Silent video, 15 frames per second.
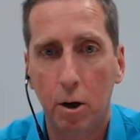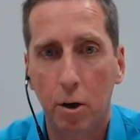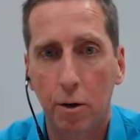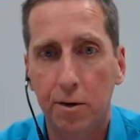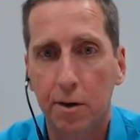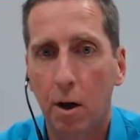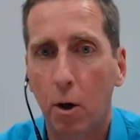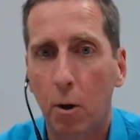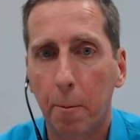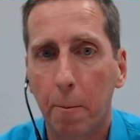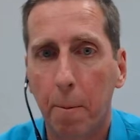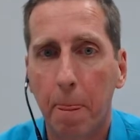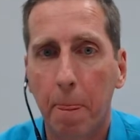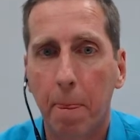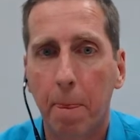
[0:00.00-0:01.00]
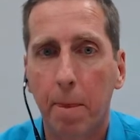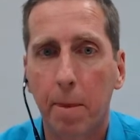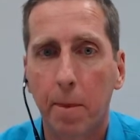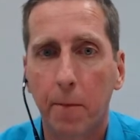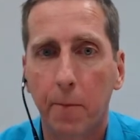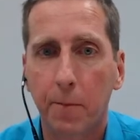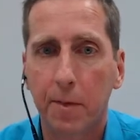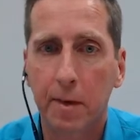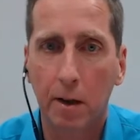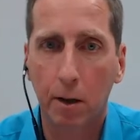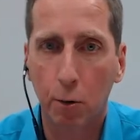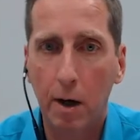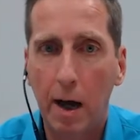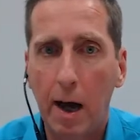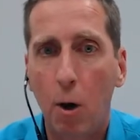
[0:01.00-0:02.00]
So the
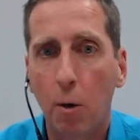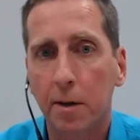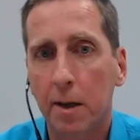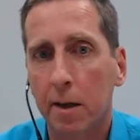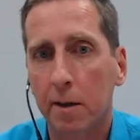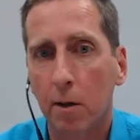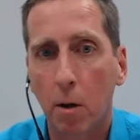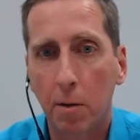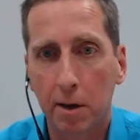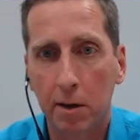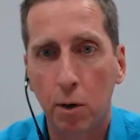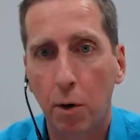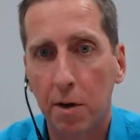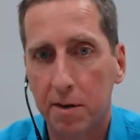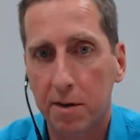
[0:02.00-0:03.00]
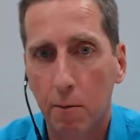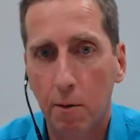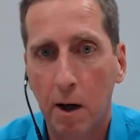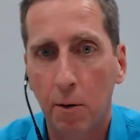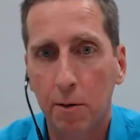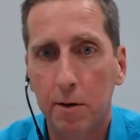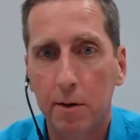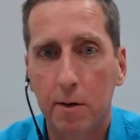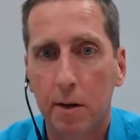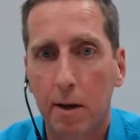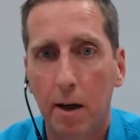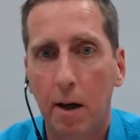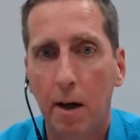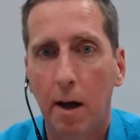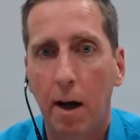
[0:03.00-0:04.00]
crowd and all the noise around
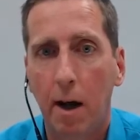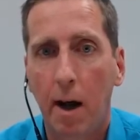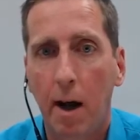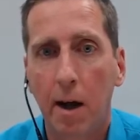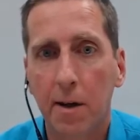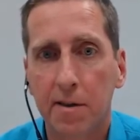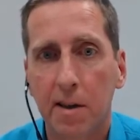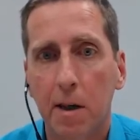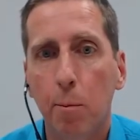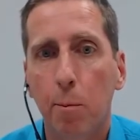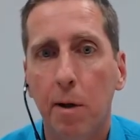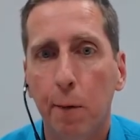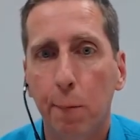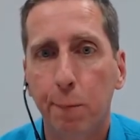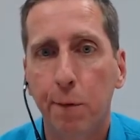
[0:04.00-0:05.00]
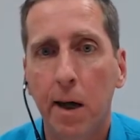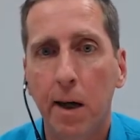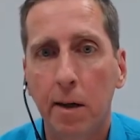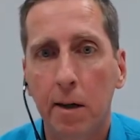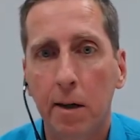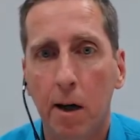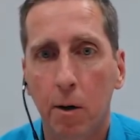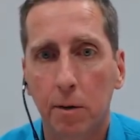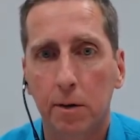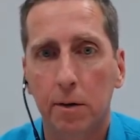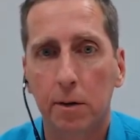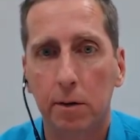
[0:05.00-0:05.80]
are simply faded out.